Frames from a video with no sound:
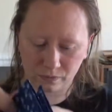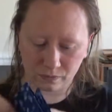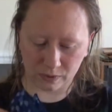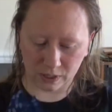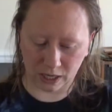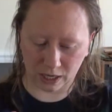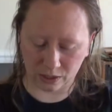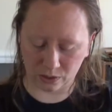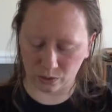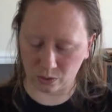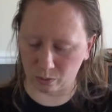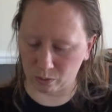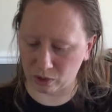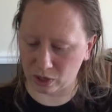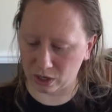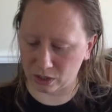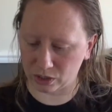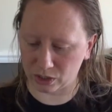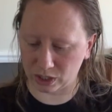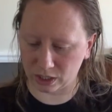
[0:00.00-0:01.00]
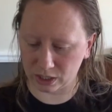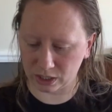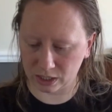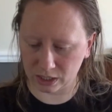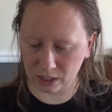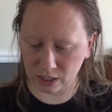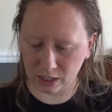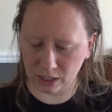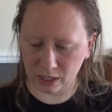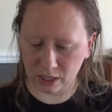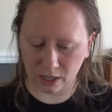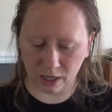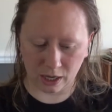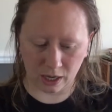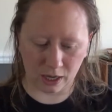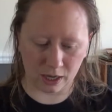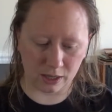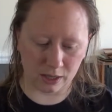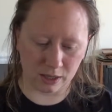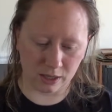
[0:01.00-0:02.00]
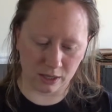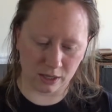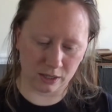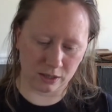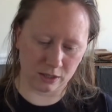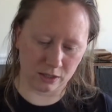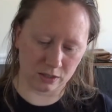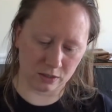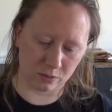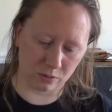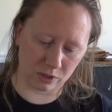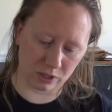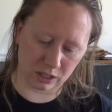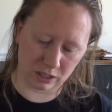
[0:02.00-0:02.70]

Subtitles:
to add to a project. And then this one